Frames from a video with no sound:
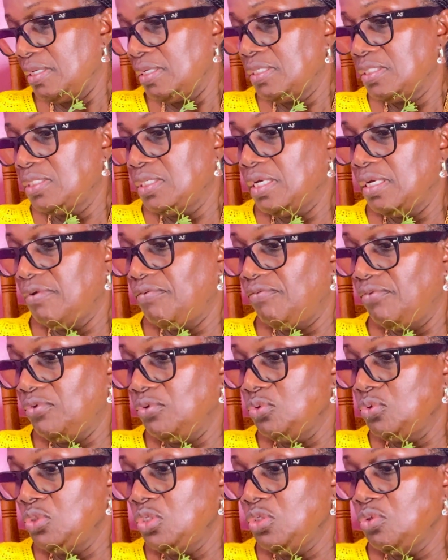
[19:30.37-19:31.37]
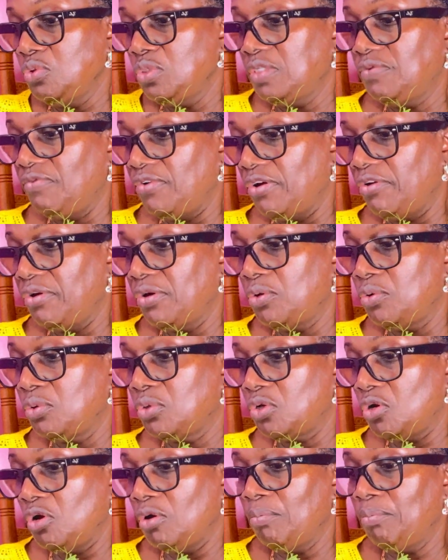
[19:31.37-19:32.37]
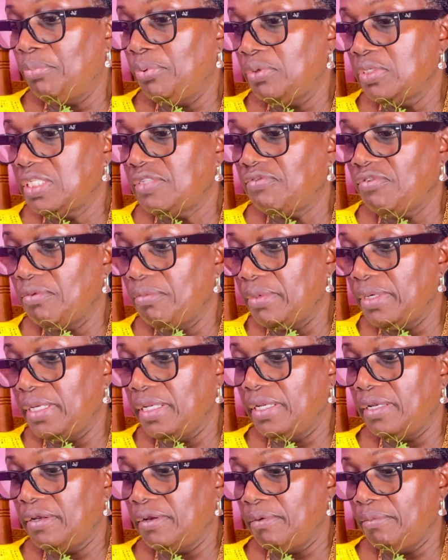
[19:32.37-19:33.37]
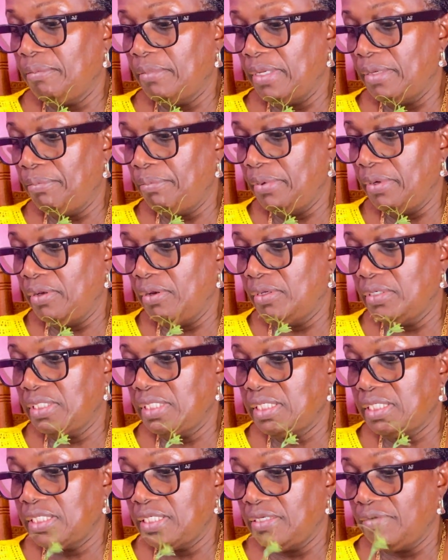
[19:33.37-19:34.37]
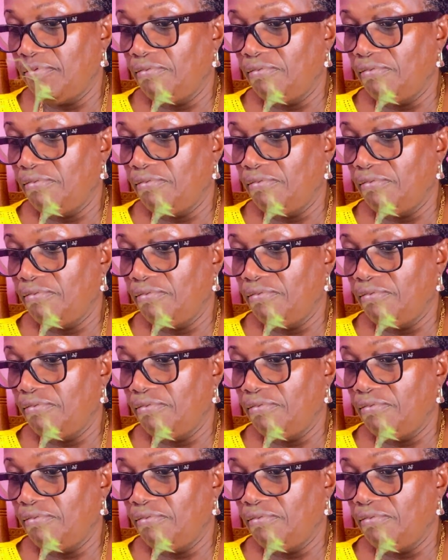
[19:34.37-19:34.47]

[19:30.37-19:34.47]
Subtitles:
So I do use very good compost for my my plants.